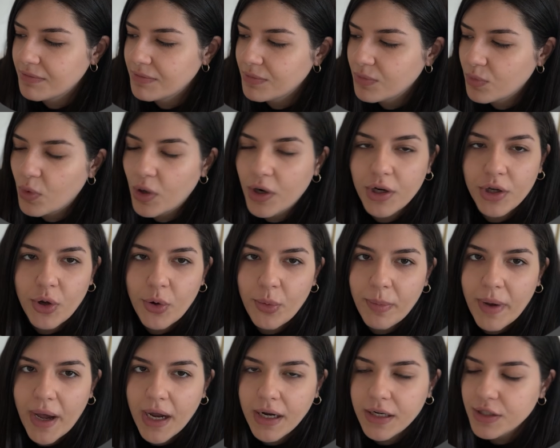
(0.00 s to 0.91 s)
want to go
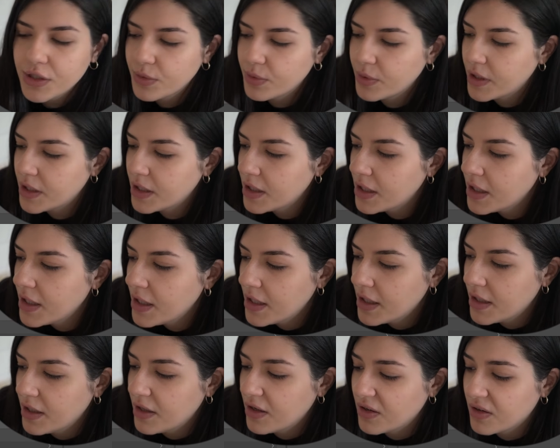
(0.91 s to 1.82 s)
back to it
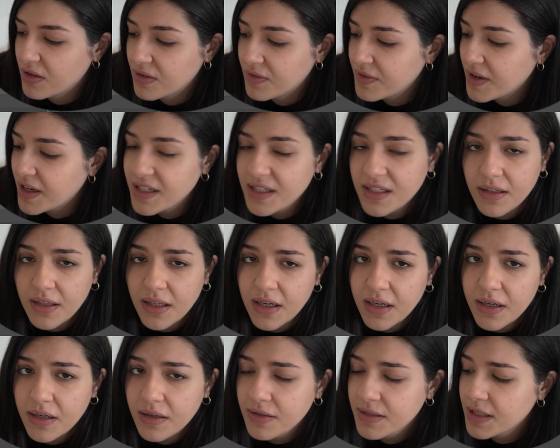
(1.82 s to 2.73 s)
or I delete it or